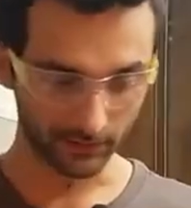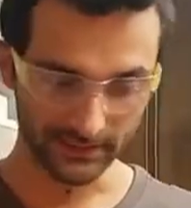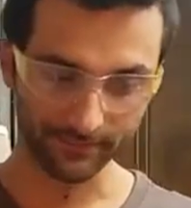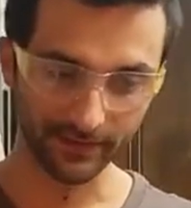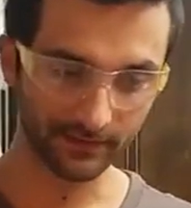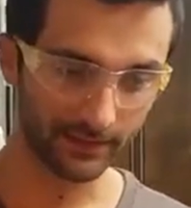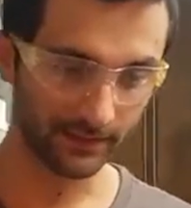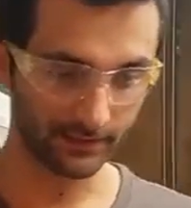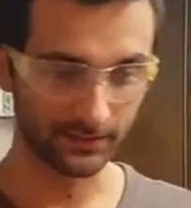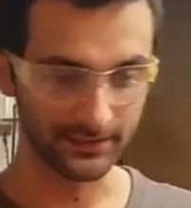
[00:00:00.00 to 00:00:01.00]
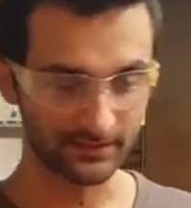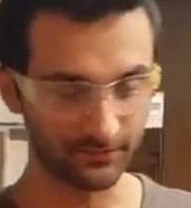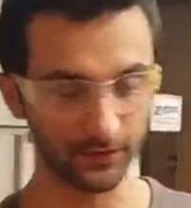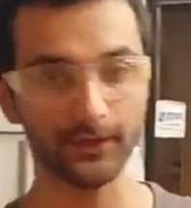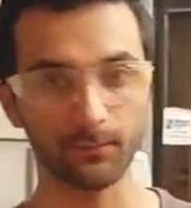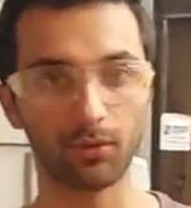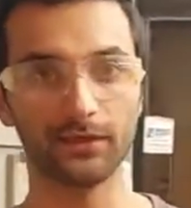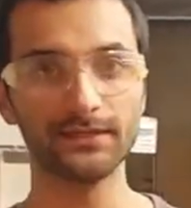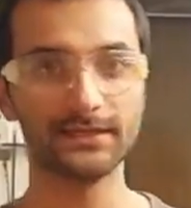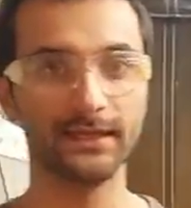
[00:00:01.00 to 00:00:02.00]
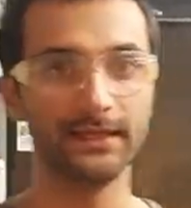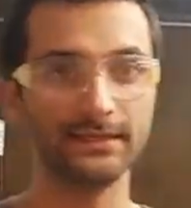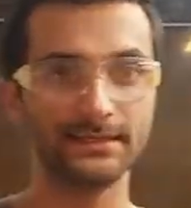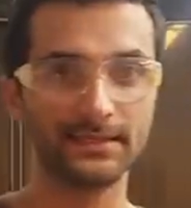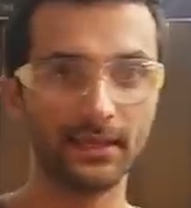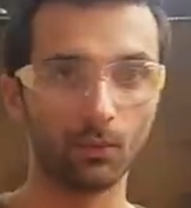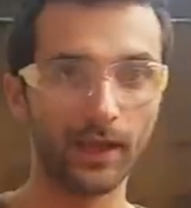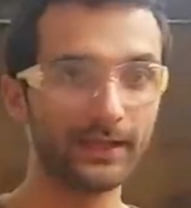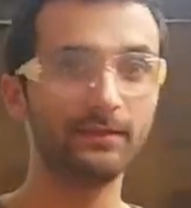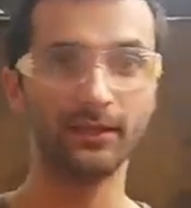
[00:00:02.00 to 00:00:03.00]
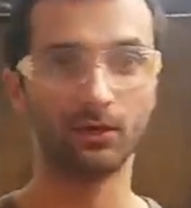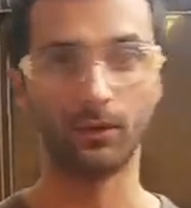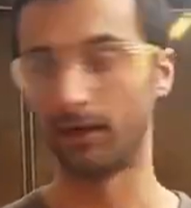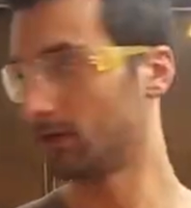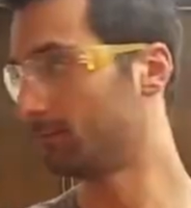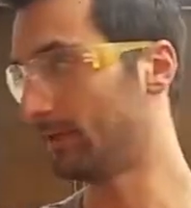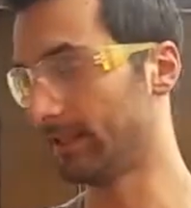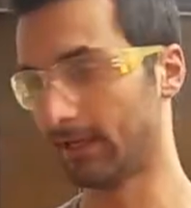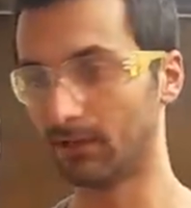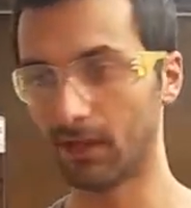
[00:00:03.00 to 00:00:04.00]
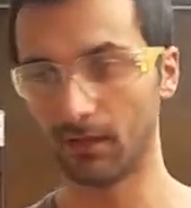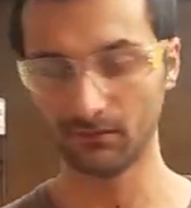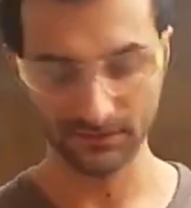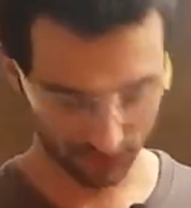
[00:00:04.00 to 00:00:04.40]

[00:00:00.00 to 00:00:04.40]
Something that is very important is that anything you're wearing, be they gloves,